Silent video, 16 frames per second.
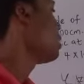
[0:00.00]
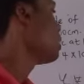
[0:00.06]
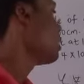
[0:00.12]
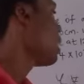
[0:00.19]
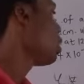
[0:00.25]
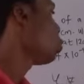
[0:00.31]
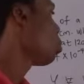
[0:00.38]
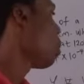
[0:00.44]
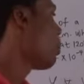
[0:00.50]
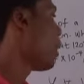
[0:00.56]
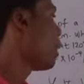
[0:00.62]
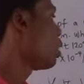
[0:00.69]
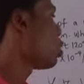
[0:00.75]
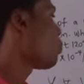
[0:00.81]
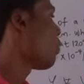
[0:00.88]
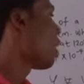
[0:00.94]
10 raised to power
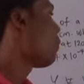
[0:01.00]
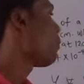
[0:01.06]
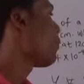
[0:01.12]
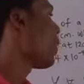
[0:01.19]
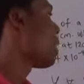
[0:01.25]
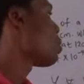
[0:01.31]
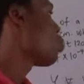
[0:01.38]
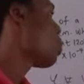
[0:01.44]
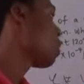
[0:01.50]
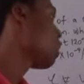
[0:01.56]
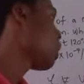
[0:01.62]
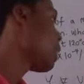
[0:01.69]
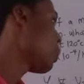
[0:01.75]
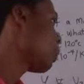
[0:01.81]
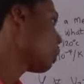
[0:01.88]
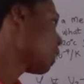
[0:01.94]
minus 5 times
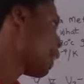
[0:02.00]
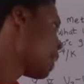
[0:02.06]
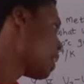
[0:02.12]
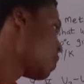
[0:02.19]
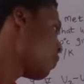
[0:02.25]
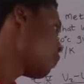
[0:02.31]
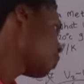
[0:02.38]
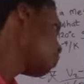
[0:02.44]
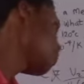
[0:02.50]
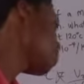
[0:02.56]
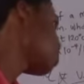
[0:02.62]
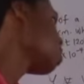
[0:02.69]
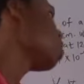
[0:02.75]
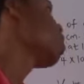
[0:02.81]
1000 times 50